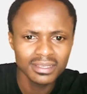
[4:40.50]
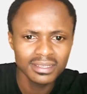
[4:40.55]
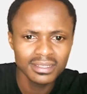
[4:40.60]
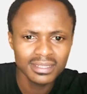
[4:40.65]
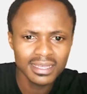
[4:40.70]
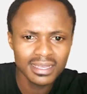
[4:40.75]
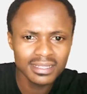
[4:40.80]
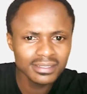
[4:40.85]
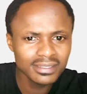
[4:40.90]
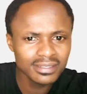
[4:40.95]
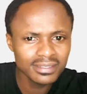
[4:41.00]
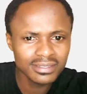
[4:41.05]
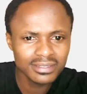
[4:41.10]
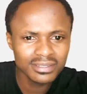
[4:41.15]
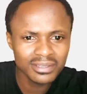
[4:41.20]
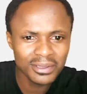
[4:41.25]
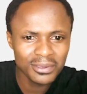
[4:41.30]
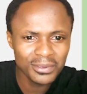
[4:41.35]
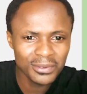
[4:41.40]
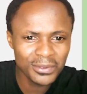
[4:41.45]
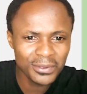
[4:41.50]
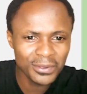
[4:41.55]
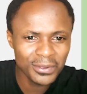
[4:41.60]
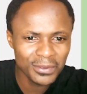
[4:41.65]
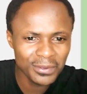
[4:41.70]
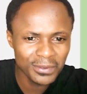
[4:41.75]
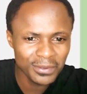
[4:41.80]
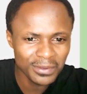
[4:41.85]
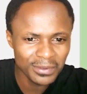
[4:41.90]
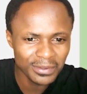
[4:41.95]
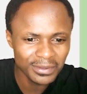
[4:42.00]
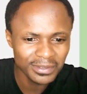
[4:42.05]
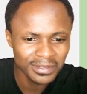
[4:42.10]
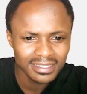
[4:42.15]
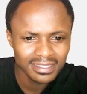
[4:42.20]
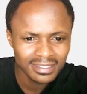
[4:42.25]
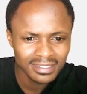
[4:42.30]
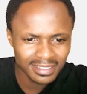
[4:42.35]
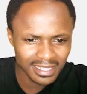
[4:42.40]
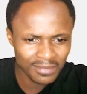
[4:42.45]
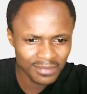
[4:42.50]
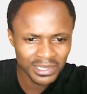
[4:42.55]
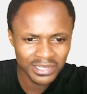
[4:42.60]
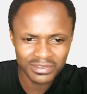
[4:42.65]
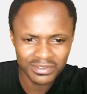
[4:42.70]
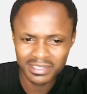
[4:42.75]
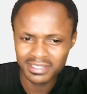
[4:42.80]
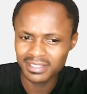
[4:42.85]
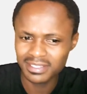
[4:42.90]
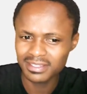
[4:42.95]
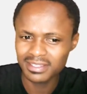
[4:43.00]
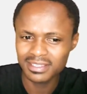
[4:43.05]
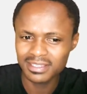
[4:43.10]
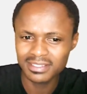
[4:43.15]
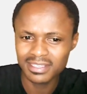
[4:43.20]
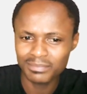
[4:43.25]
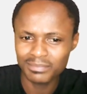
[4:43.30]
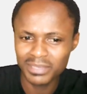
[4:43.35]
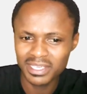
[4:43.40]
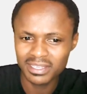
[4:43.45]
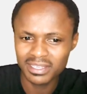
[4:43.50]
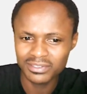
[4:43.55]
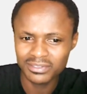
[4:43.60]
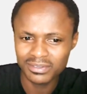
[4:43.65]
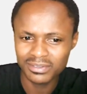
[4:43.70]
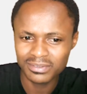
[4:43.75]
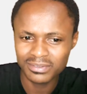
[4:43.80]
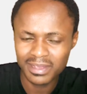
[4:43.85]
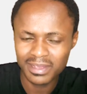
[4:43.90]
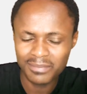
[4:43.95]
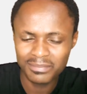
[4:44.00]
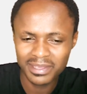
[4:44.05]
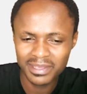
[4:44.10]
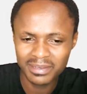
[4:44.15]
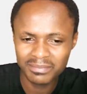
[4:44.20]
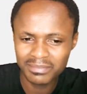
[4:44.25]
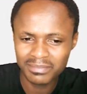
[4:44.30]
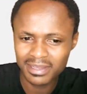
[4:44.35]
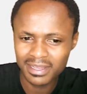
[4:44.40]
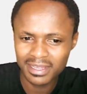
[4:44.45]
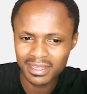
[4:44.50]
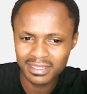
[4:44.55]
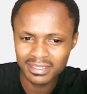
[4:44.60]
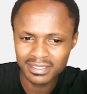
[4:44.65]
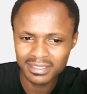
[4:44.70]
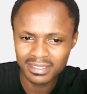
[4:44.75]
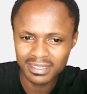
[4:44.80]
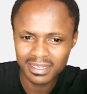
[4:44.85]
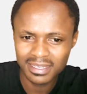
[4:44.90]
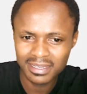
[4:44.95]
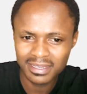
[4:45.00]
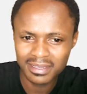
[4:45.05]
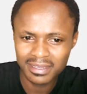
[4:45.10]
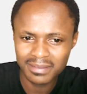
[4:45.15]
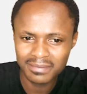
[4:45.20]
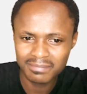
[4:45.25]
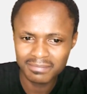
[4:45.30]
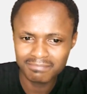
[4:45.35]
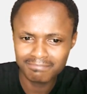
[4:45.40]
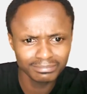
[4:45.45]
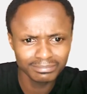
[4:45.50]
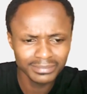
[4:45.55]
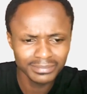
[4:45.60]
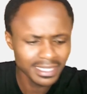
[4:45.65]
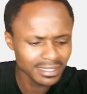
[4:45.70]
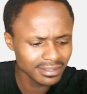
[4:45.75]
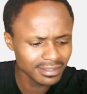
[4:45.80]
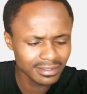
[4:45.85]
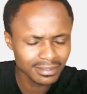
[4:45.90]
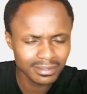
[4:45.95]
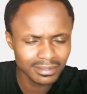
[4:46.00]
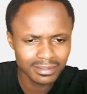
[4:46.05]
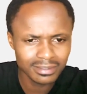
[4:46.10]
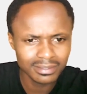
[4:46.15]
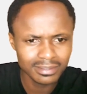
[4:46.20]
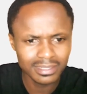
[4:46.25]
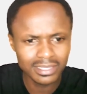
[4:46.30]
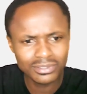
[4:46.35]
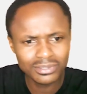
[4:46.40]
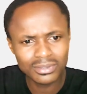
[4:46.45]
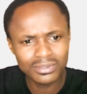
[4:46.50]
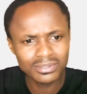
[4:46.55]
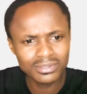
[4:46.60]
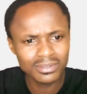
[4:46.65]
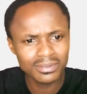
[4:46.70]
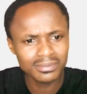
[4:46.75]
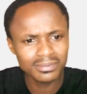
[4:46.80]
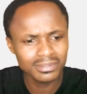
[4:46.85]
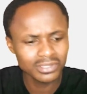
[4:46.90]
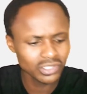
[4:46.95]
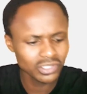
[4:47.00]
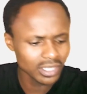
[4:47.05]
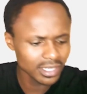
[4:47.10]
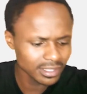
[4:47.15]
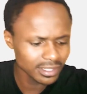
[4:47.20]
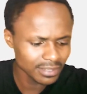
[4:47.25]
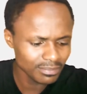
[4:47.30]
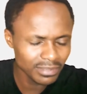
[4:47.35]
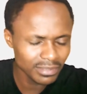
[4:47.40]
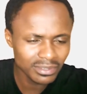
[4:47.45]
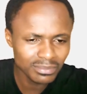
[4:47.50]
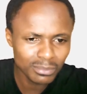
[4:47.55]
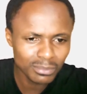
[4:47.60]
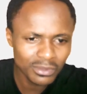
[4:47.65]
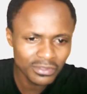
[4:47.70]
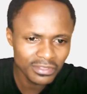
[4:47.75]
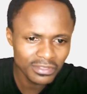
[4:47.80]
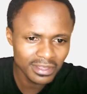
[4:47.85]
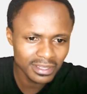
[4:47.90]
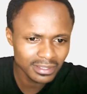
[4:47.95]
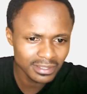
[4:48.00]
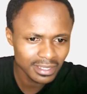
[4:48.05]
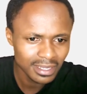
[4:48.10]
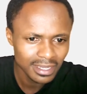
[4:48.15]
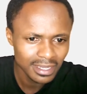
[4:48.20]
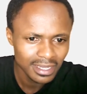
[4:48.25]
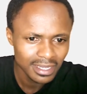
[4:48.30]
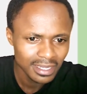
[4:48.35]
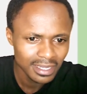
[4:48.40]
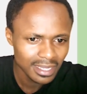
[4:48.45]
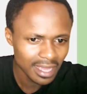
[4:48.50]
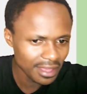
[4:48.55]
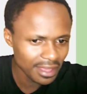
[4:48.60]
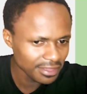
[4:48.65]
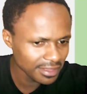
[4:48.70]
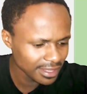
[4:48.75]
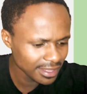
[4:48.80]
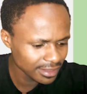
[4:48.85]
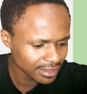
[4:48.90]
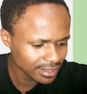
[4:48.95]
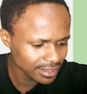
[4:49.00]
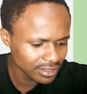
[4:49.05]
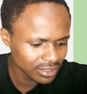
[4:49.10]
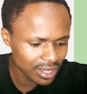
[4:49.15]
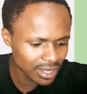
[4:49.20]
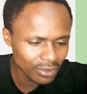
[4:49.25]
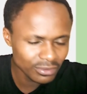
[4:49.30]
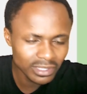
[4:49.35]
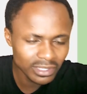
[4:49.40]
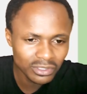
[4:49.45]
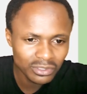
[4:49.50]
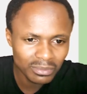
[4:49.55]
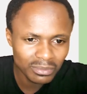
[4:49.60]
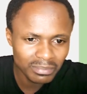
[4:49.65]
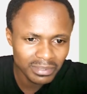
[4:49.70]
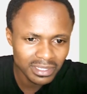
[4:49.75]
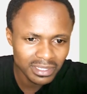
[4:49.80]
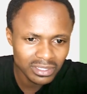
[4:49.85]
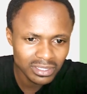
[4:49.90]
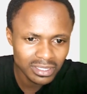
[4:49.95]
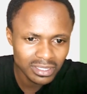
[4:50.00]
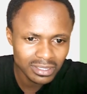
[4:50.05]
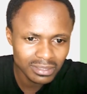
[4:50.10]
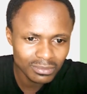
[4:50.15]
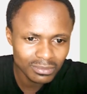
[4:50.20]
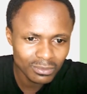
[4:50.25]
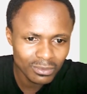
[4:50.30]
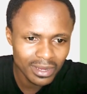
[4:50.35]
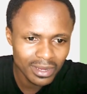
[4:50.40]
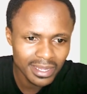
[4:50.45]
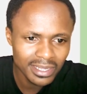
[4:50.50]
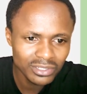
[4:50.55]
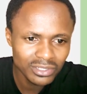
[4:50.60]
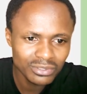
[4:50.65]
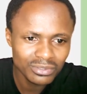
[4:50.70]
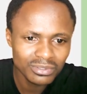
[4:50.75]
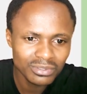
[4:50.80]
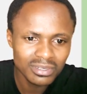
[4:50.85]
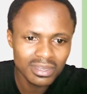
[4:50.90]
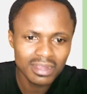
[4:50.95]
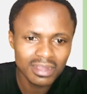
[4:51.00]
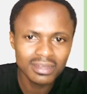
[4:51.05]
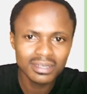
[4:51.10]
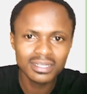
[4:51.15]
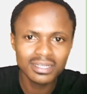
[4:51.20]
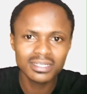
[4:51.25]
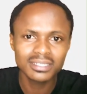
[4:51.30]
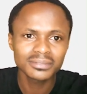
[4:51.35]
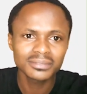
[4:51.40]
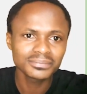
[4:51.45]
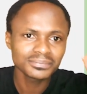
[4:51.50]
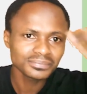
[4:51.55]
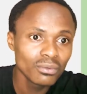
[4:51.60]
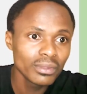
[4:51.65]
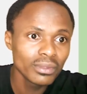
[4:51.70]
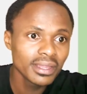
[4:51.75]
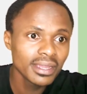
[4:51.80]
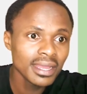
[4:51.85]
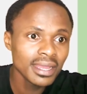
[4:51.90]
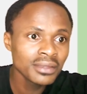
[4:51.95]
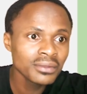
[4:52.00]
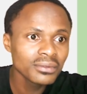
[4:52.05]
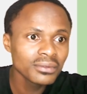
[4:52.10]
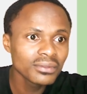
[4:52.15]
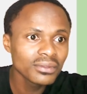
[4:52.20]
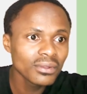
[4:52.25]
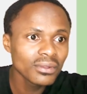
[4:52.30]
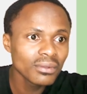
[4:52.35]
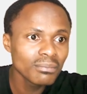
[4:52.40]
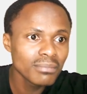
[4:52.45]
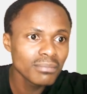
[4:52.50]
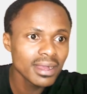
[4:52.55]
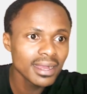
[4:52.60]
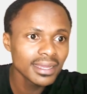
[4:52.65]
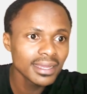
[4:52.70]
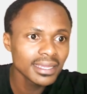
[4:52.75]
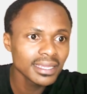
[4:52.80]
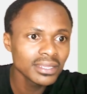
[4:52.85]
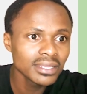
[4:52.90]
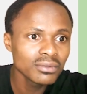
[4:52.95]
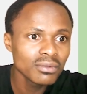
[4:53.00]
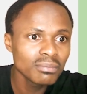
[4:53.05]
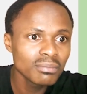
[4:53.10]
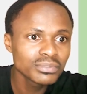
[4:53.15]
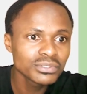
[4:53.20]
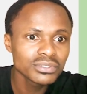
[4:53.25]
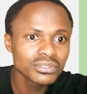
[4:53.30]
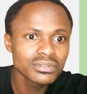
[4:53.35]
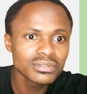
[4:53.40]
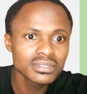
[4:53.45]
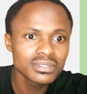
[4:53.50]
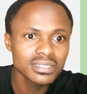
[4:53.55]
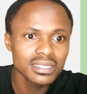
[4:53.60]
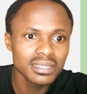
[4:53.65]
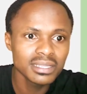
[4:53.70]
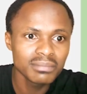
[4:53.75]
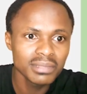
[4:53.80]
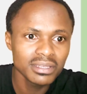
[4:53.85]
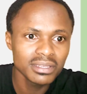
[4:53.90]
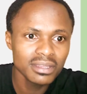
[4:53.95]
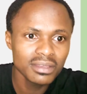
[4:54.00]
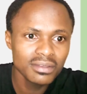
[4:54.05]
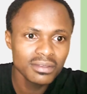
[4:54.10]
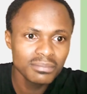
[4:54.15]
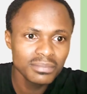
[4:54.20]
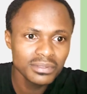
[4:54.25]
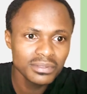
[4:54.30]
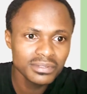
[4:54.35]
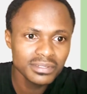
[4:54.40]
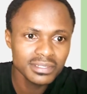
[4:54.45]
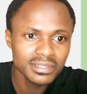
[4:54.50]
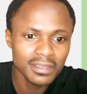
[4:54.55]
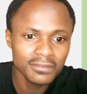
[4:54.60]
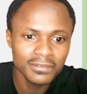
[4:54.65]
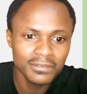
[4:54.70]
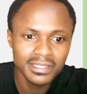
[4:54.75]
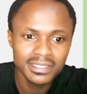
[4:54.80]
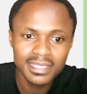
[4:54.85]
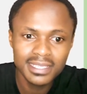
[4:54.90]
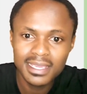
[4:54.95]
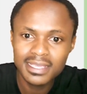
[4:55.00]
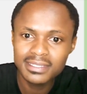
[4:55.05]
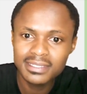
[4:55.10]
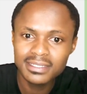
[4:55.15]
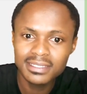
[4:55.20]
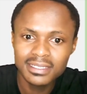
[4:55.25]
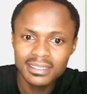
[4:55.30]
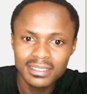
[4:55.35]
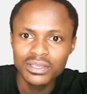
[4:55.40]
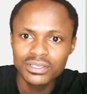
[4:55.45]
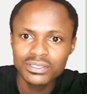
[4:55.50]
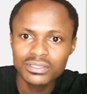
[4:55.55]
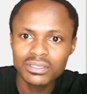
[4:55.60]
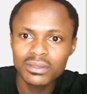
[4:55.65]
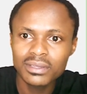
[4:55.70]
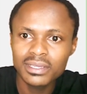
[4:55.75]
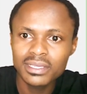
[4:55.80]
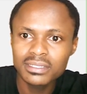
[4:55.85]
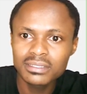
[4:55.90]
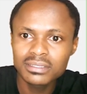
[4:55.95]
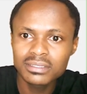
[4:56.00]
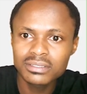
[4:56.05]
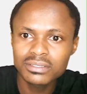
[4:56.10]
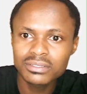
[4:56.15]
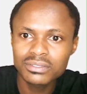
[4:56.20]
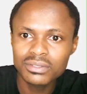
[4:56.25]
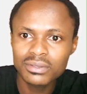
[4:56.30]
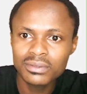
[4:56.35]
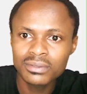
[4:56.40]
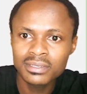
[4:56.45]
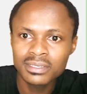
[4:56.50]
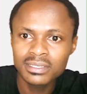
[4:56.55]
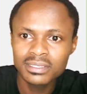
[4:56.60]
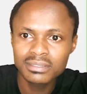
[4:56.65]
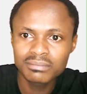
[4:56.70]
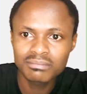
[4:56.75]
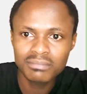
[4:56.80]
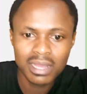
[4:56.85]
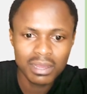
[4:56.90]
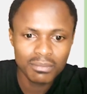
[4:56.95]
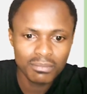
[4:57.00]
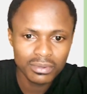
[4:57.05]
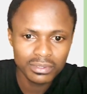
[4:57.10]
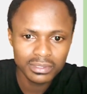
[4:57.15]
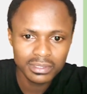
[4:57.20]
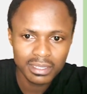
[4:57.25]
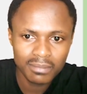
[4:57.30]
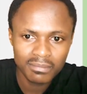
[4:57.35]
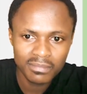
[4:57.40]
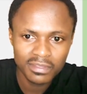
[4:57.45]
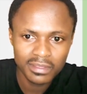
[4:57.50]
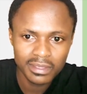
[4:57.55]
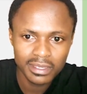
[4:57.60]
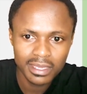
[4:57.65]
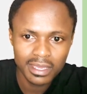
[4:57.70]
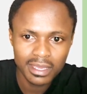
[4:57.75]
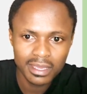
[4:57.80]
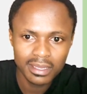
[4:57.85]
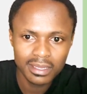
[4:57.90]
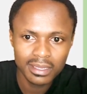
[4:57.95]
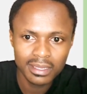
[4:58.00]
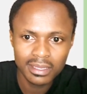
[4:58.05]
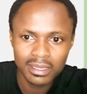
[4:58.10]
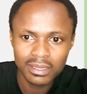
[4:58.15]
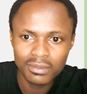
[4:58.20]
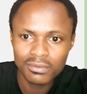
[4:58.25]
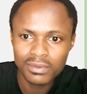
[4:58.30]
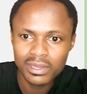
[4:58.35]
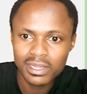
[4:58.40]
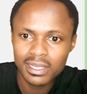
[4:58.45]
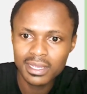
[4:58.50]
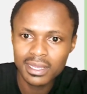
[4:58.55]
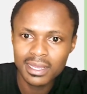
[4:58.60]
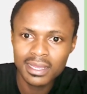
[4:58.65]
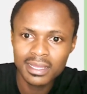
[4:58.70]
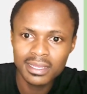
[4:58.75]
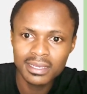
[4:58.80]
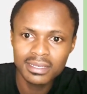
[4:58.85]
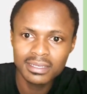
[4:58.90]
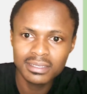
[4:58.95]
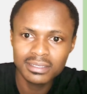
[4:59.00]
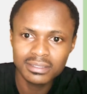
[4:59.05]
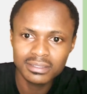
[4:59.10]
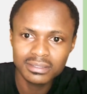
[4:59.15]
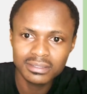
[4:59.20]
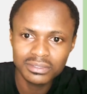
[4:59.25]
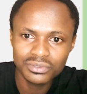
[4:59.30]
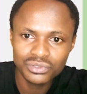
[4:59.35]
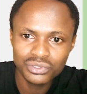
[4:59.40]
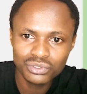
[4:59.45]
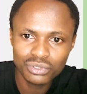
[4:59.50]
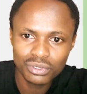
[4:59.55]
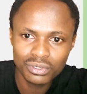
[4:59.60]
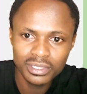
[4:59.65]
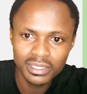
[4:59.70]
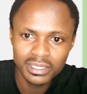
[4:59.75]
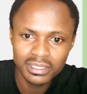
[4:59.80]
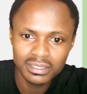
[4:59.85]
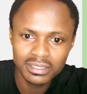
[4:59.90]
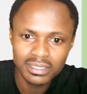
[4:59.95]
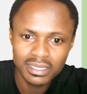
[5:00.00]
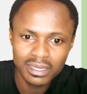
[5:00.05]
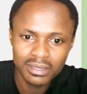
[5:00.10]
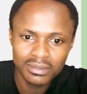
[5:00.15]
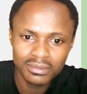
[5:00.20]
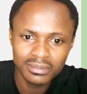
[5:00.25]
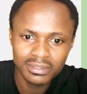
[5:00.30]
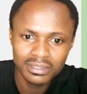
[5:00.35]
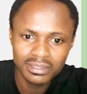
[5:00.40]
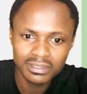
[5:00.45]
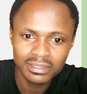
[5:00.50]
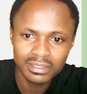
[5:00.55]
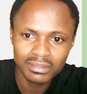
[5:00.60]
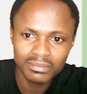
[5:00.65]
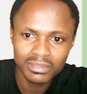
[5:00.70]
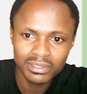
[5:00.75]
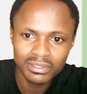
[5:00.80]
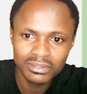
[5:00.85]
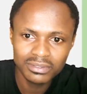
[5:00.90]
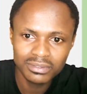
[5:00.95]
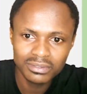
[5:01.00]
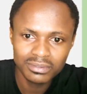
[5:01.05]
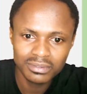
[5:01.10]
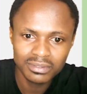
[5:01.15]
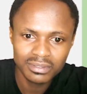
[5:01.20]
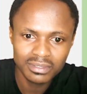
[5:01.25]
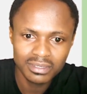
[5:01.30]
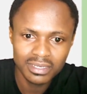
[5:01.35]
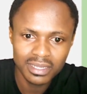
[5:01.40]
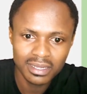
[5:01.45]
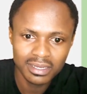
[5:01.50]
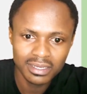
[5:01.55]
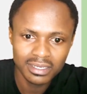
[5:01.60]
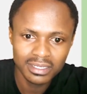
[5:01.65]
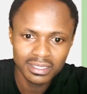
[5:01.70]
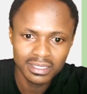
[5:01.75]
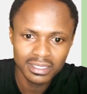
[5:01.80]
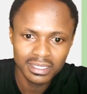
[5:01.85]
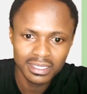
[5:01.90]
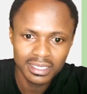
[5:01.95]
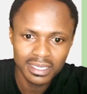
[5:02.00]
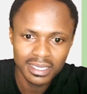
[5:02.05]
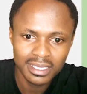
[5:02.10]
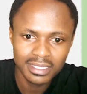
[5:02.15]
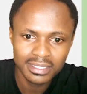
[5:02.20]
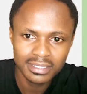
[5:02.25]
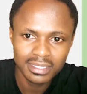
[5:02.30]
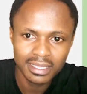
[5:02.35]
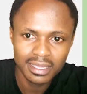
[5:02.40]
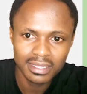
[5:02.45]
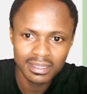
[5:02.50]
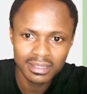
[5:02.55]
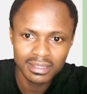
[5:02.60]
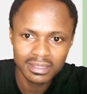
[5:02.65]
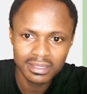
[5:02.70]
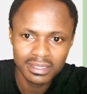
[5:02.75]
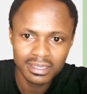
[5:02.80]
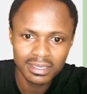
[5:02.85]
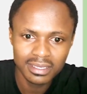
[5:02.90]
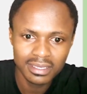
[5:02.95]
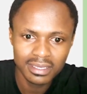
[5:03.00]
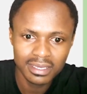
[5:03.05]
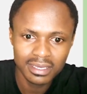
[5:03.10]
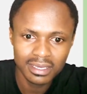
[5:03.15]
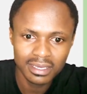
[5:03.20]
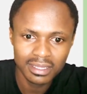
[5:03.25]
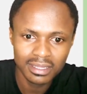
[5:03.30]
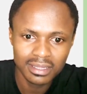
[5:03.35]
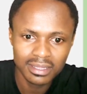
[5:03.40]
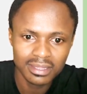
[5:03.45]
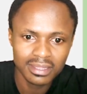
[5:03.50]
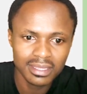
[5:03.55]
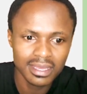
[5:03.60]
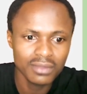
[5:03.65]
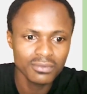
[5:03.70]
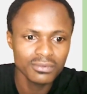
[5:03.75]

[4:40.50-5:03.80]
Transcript: that's so cool some interesting things are beginning to happen, but um, let's let's also change a bit more things. I think this countertop is way too dark. We can go back in options, element attributes, surfaces. So it's stone, marble, something here. We can tone it down. It's a bit too dark. Yes, I think that